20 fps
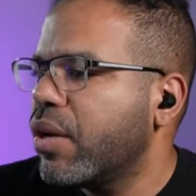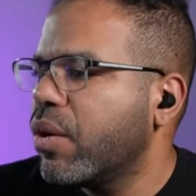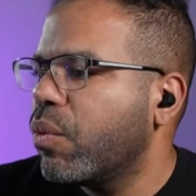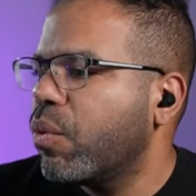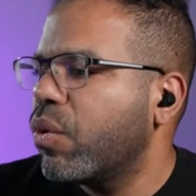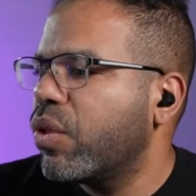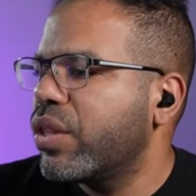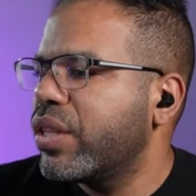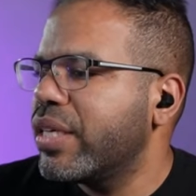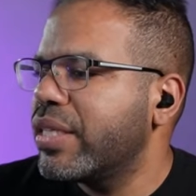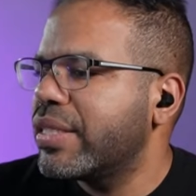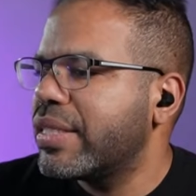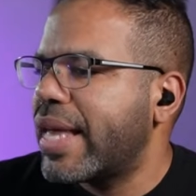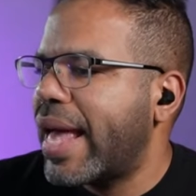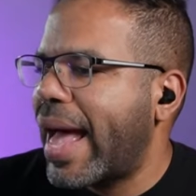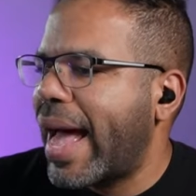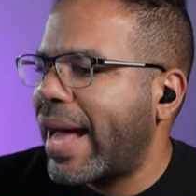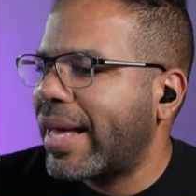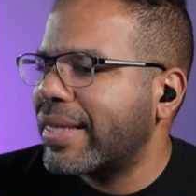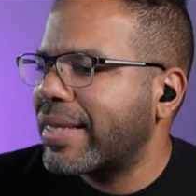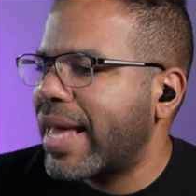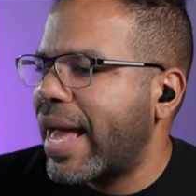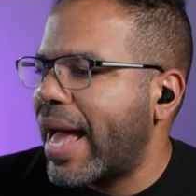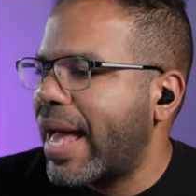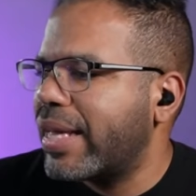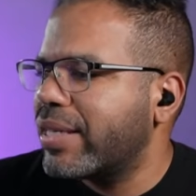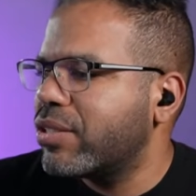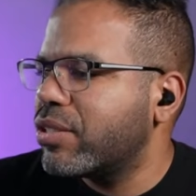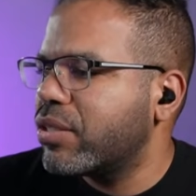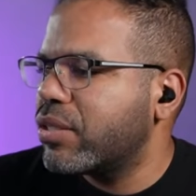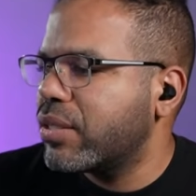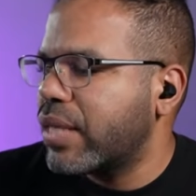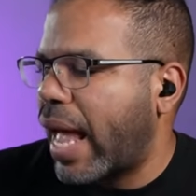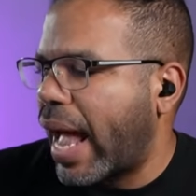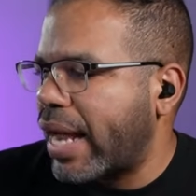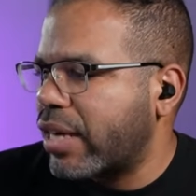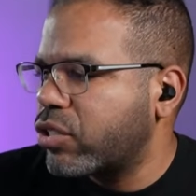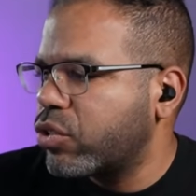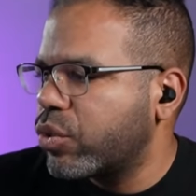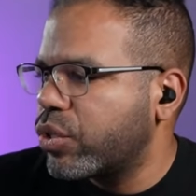Will this act as
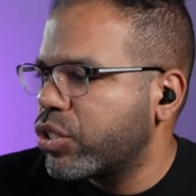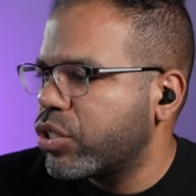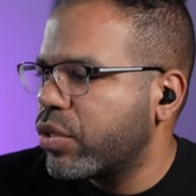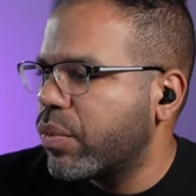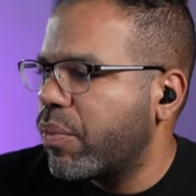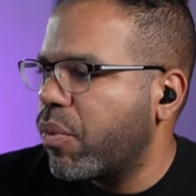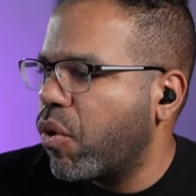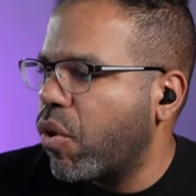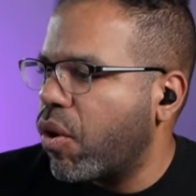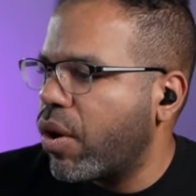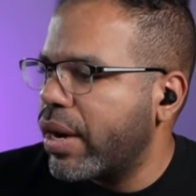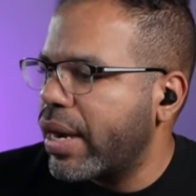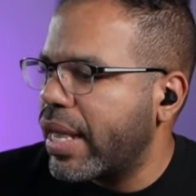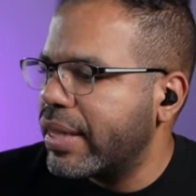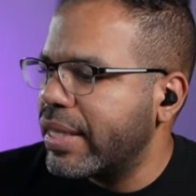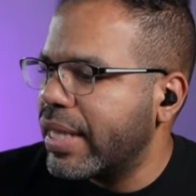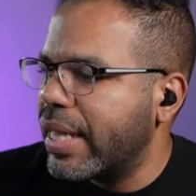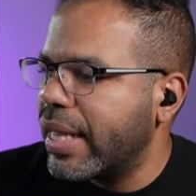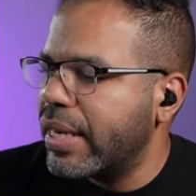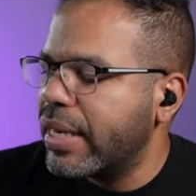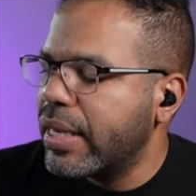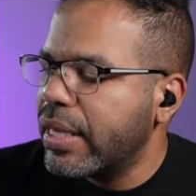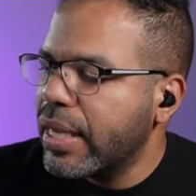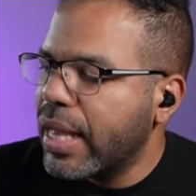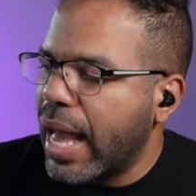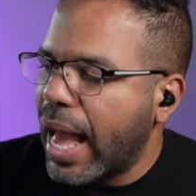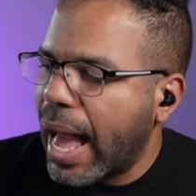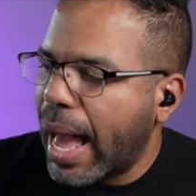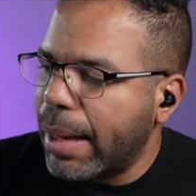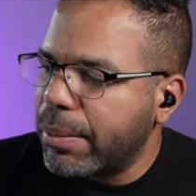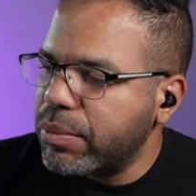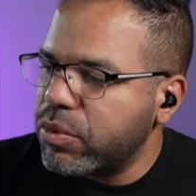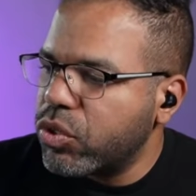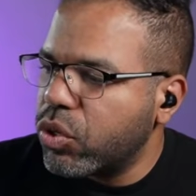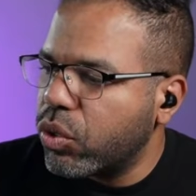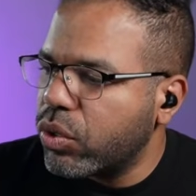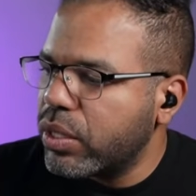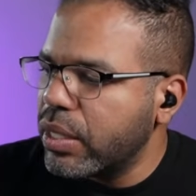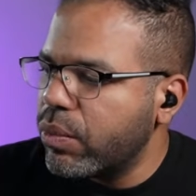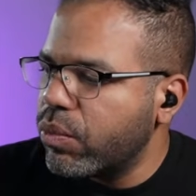actual support? And then I'm
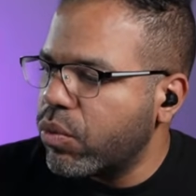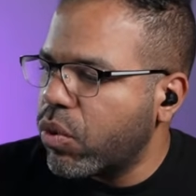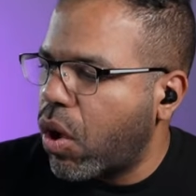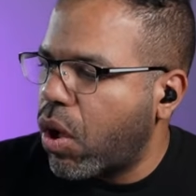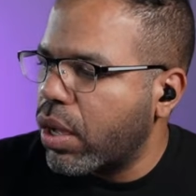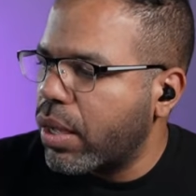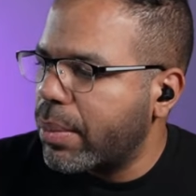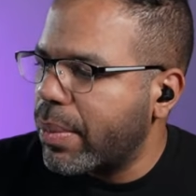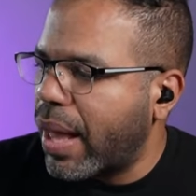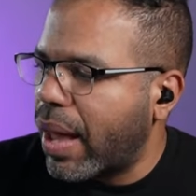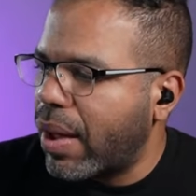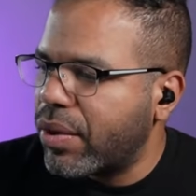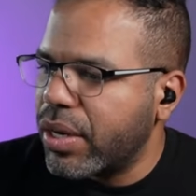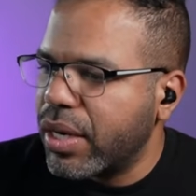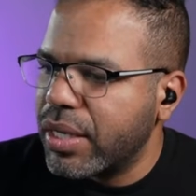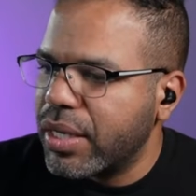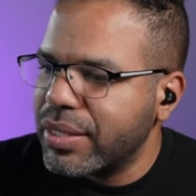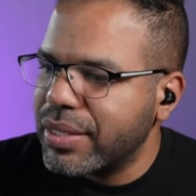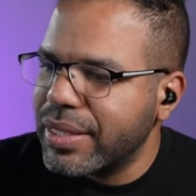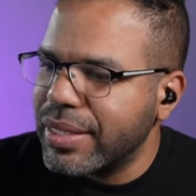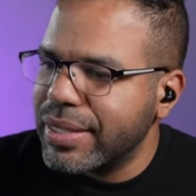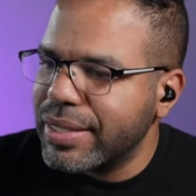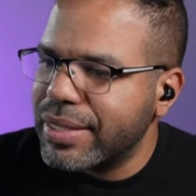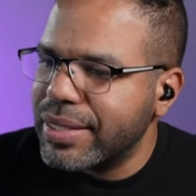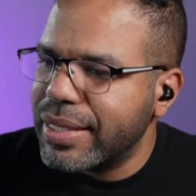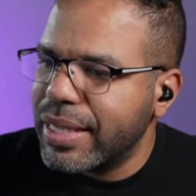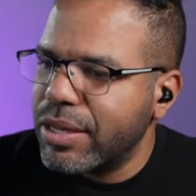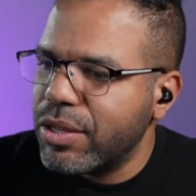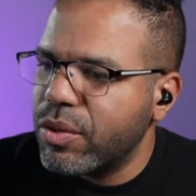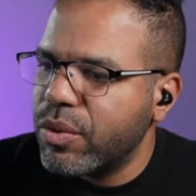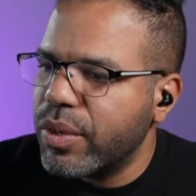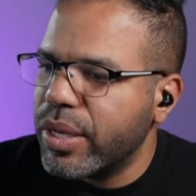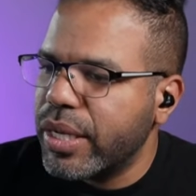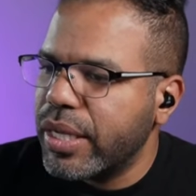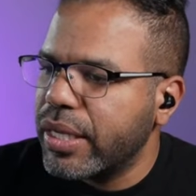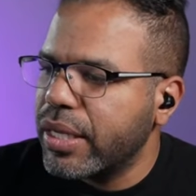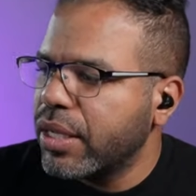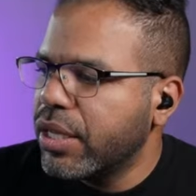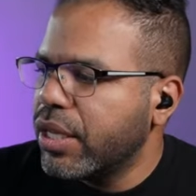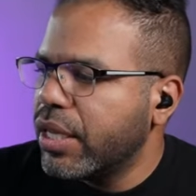totally wrong about us
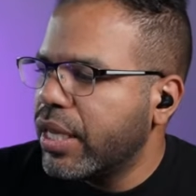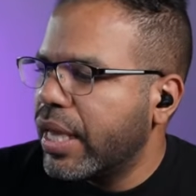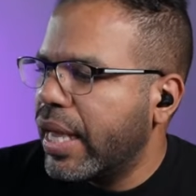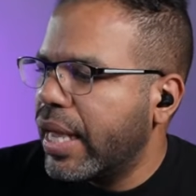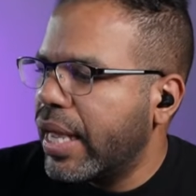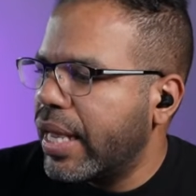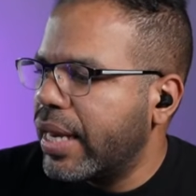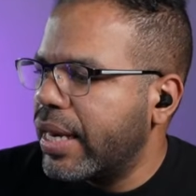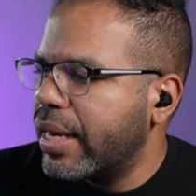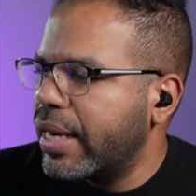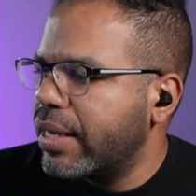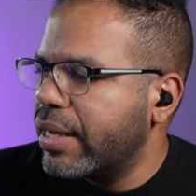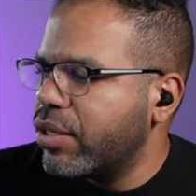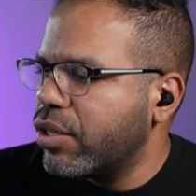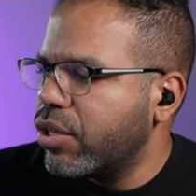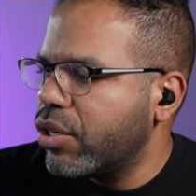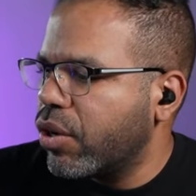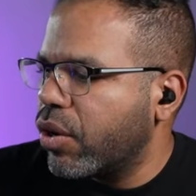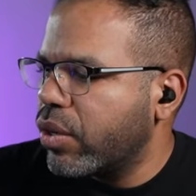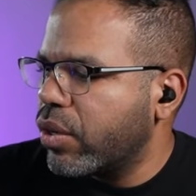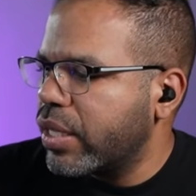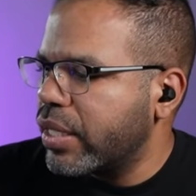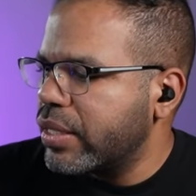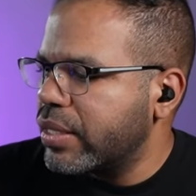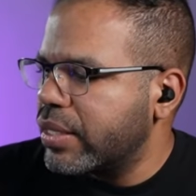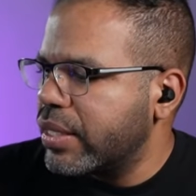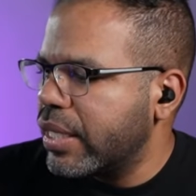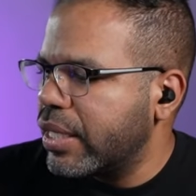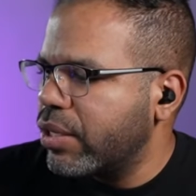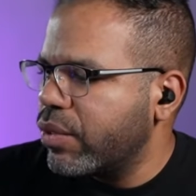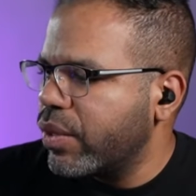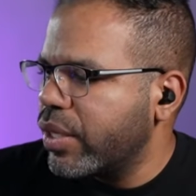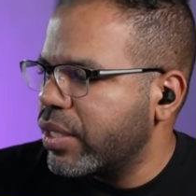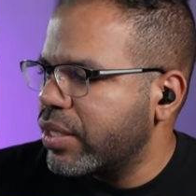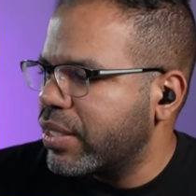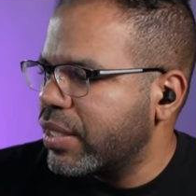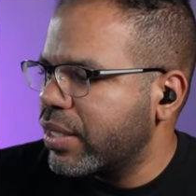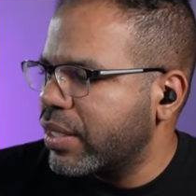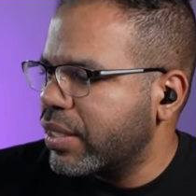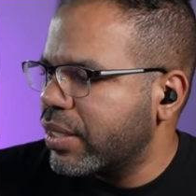continuing and continuing
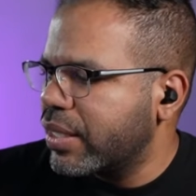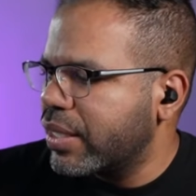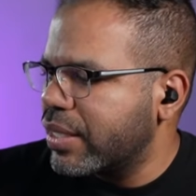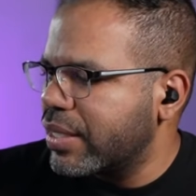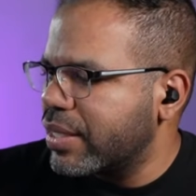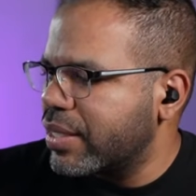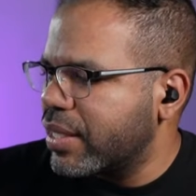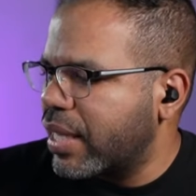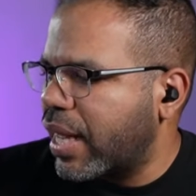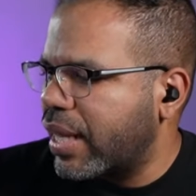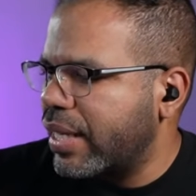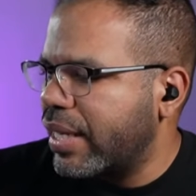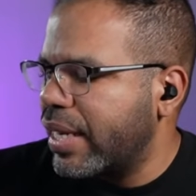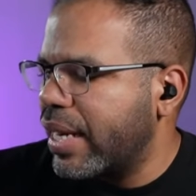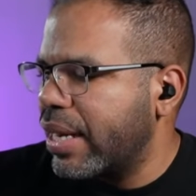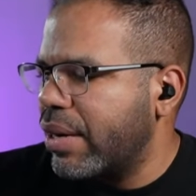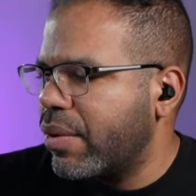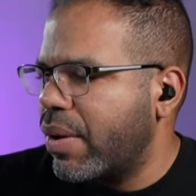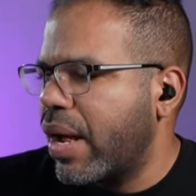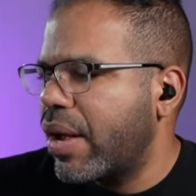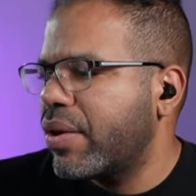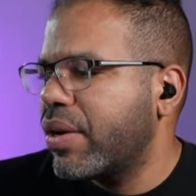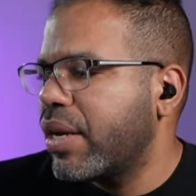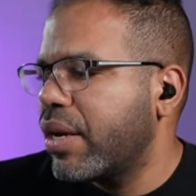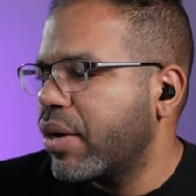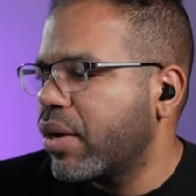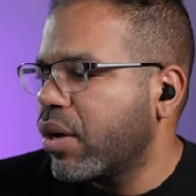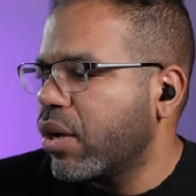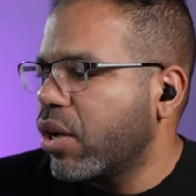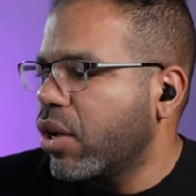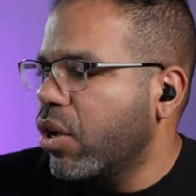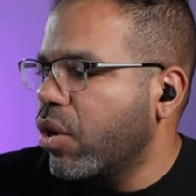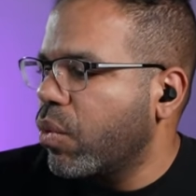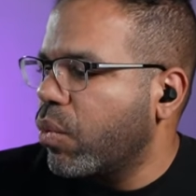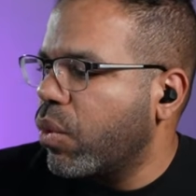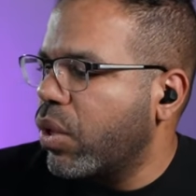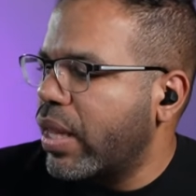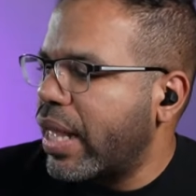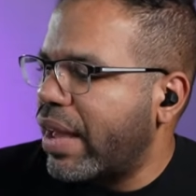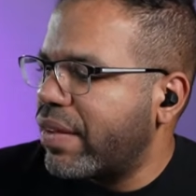to consolidate around here.
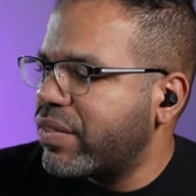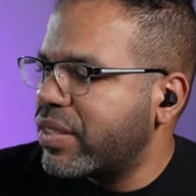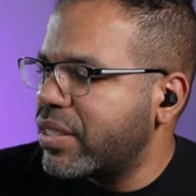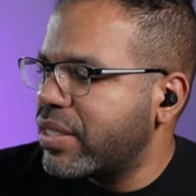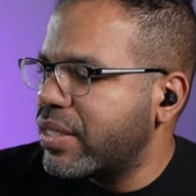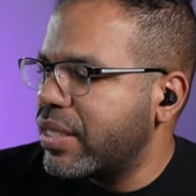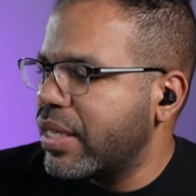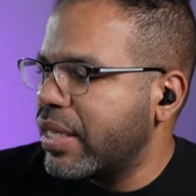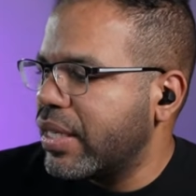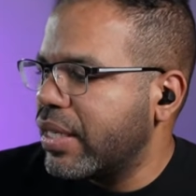We'll have to see.